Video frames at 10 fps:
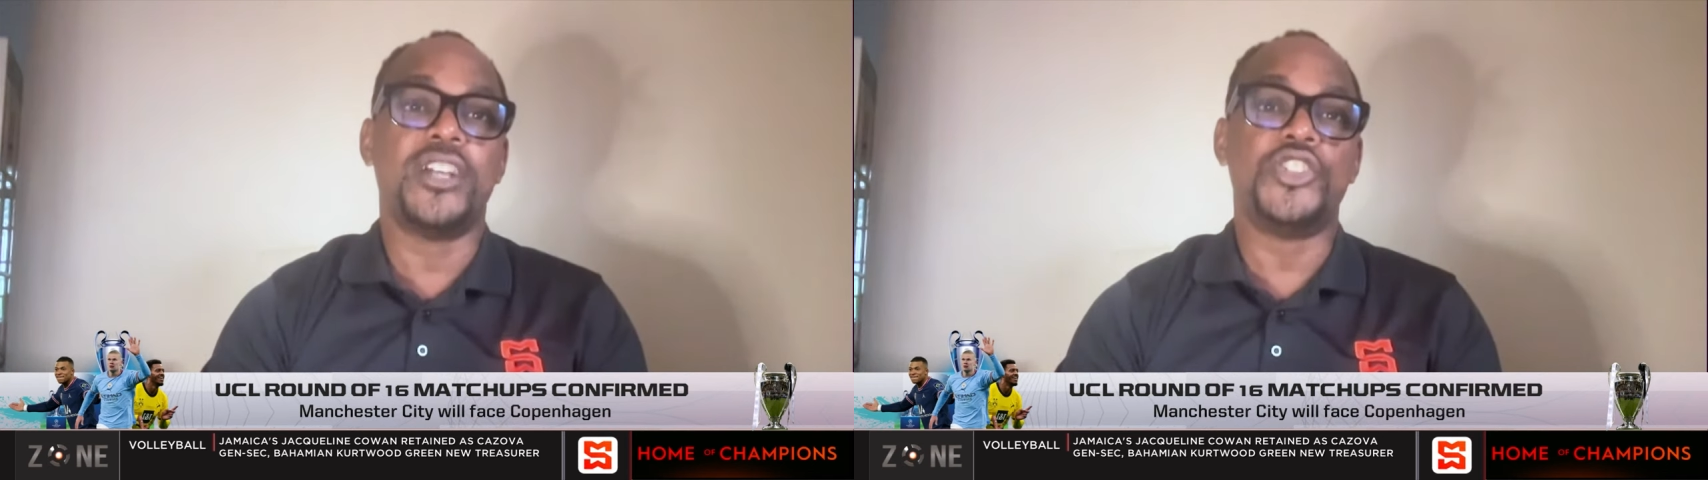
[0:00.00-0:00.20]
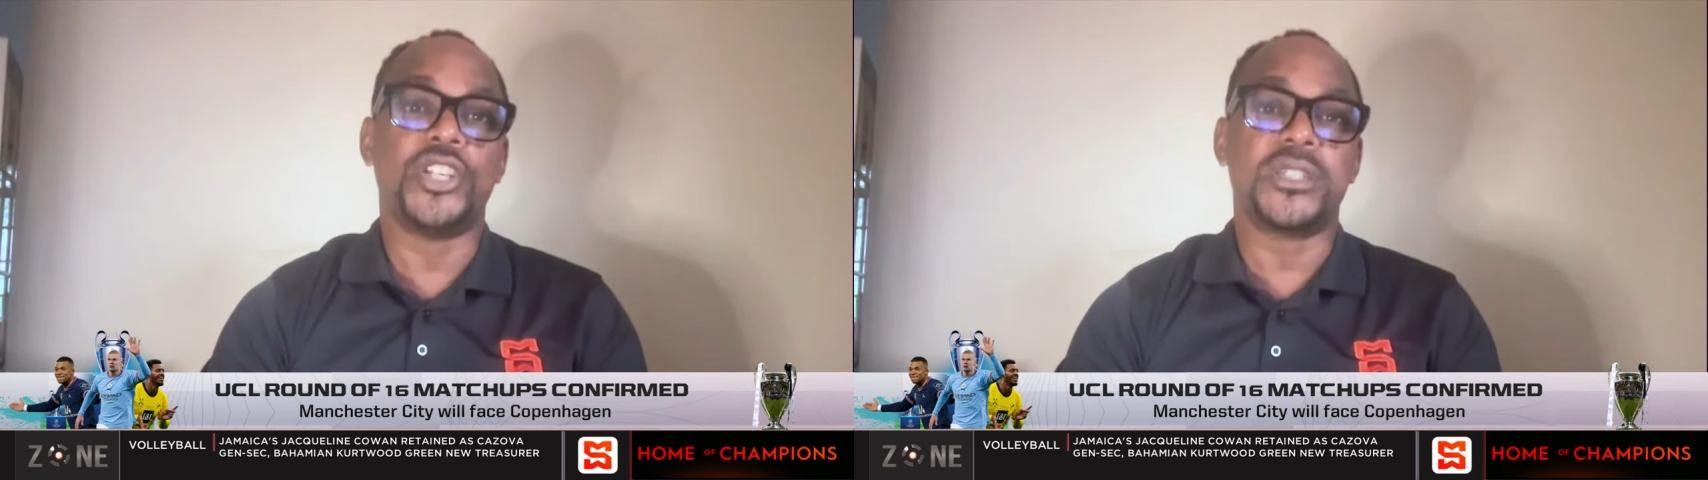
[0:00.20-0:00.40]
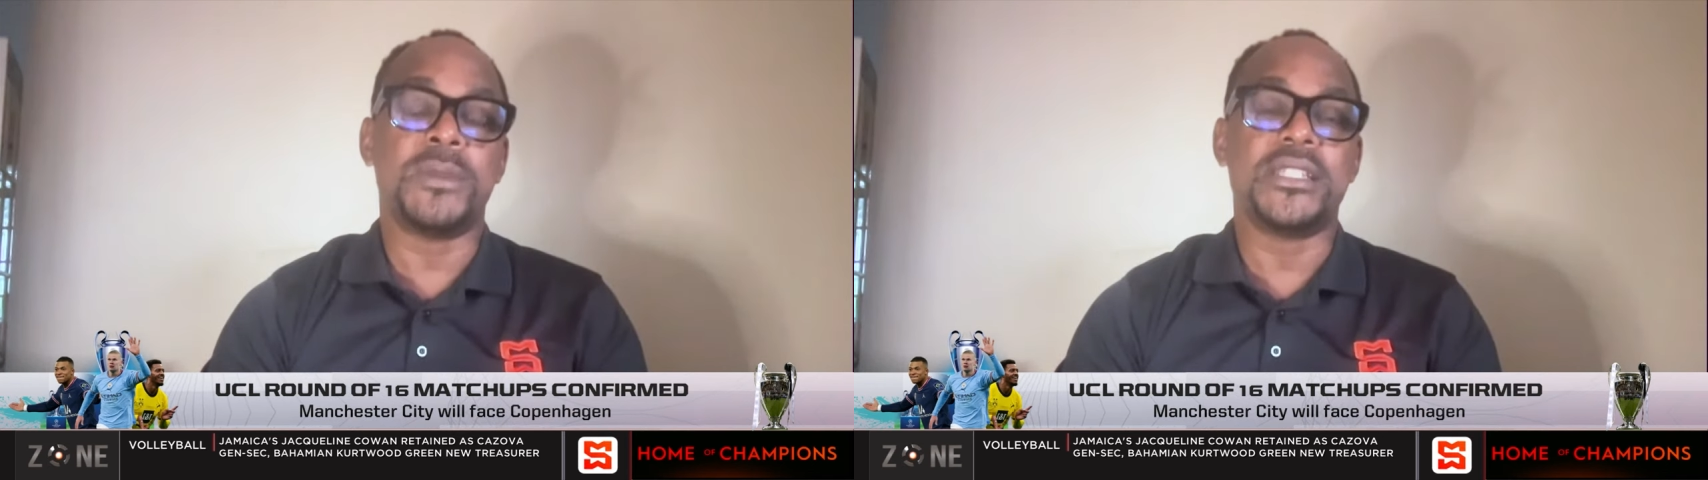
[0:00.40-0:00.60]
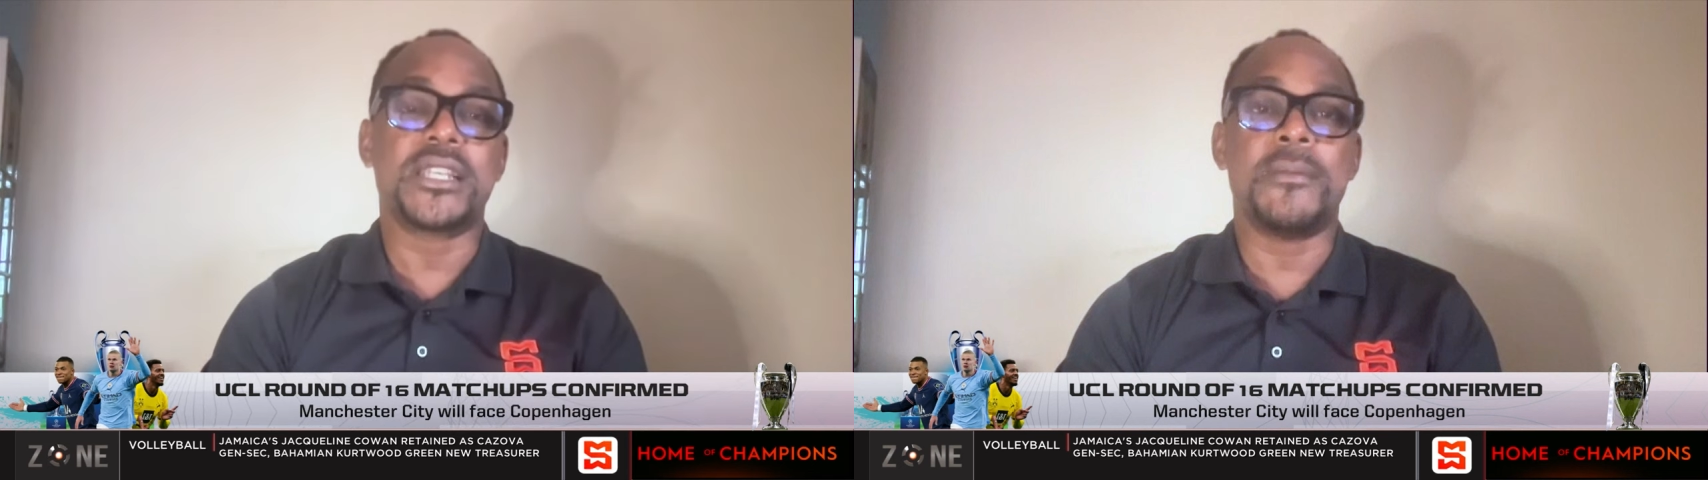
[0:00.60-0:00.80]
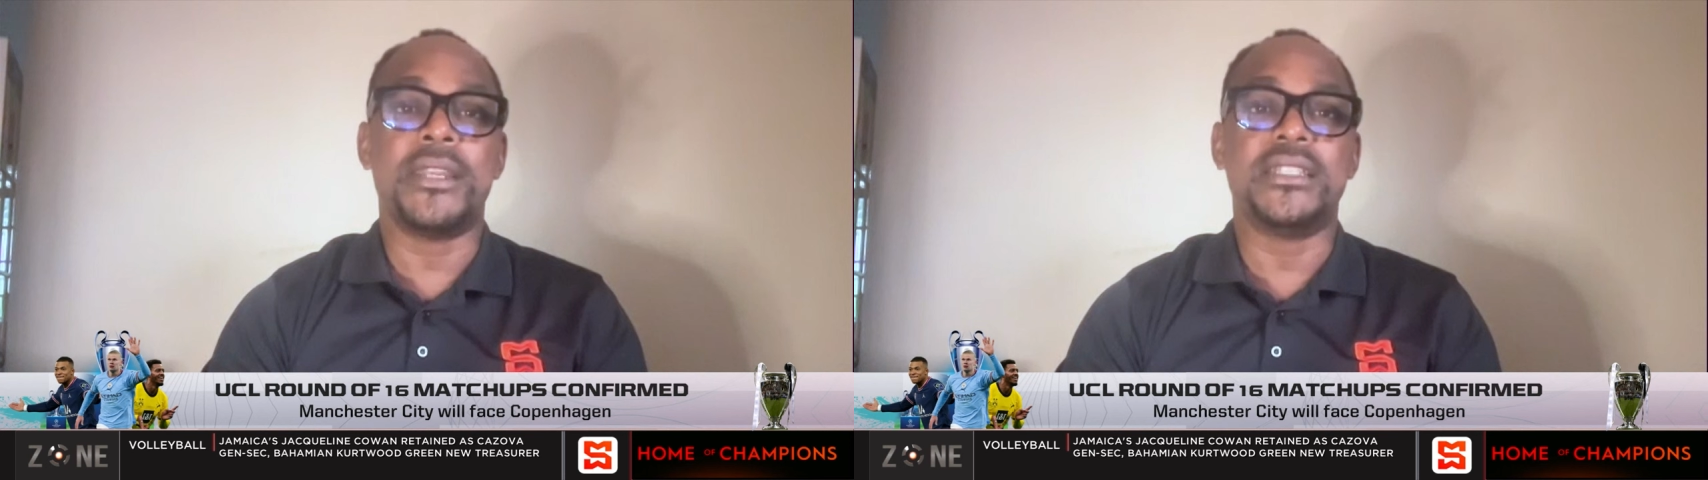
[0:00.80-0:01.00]

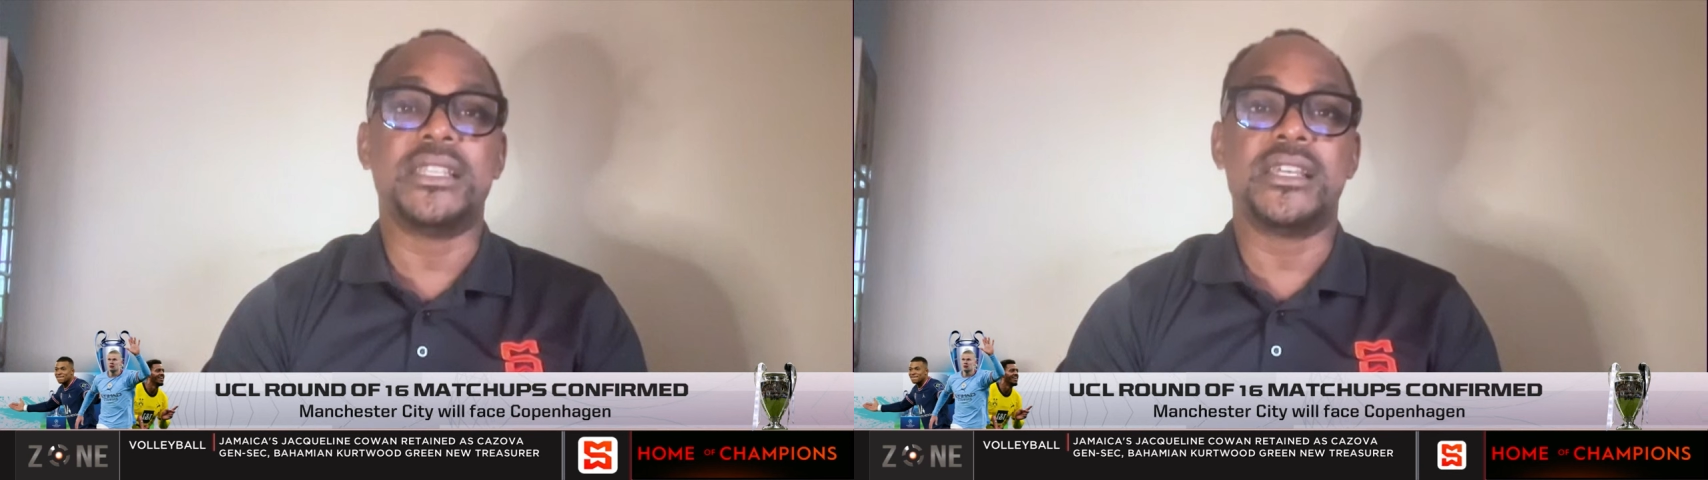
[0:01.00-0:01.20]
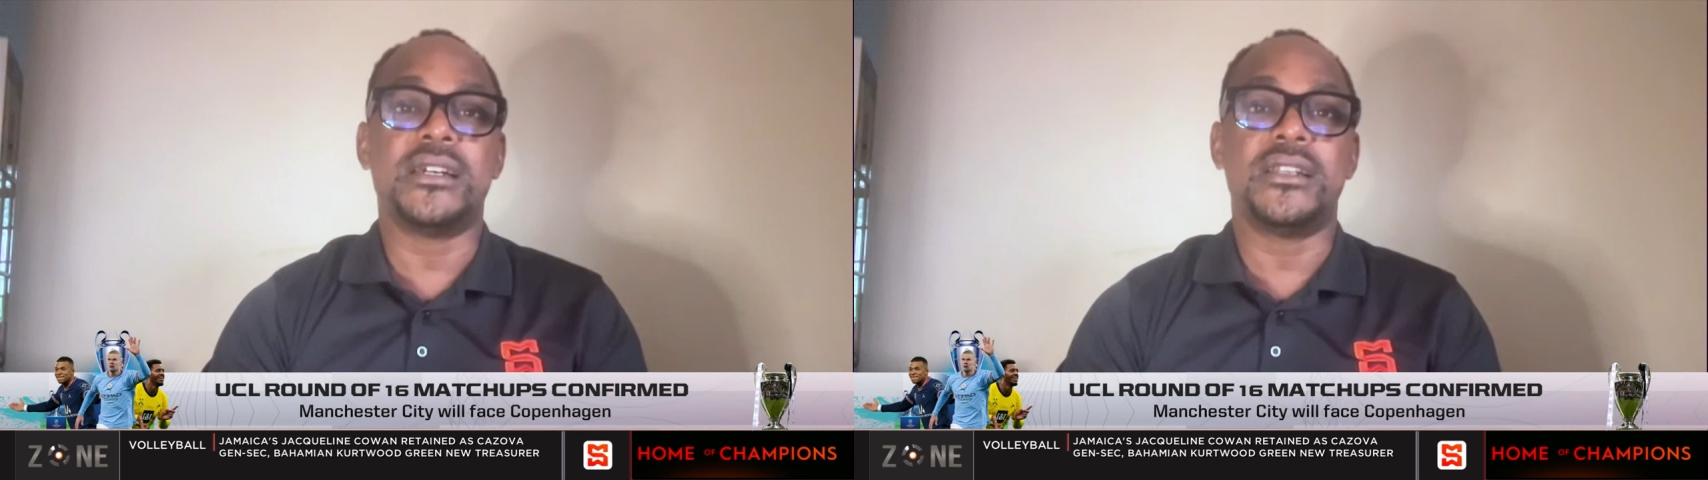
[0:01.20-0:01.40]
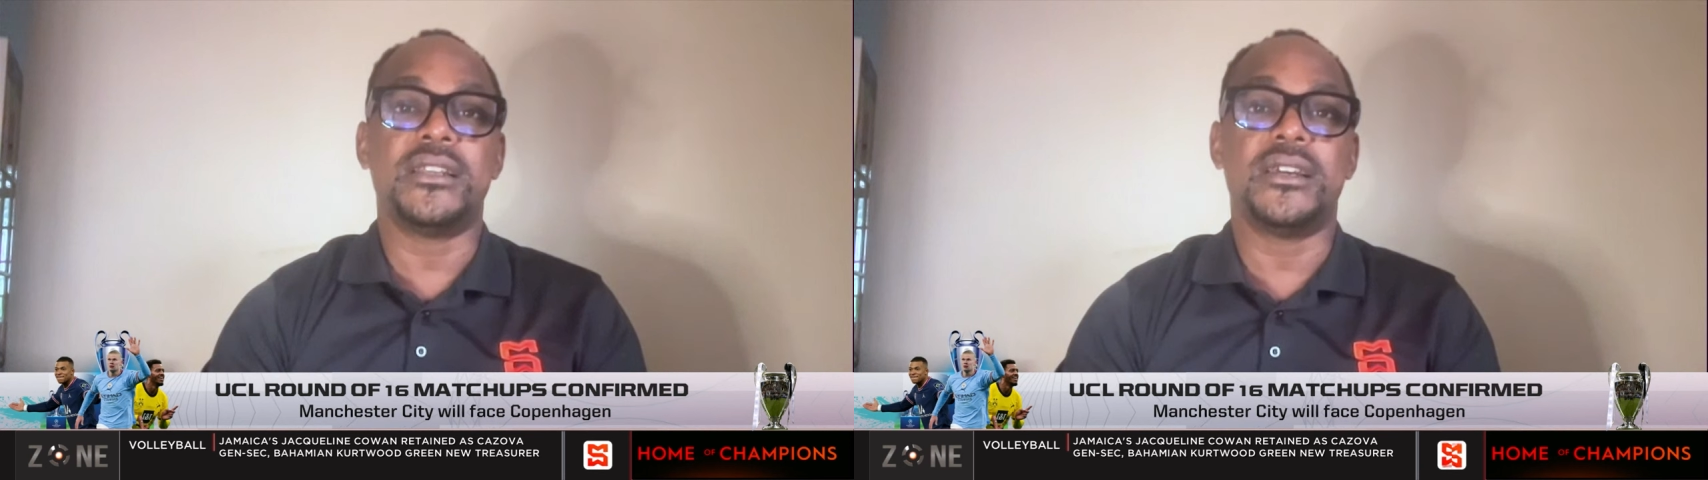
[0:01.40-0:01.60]
adjustments coming into the,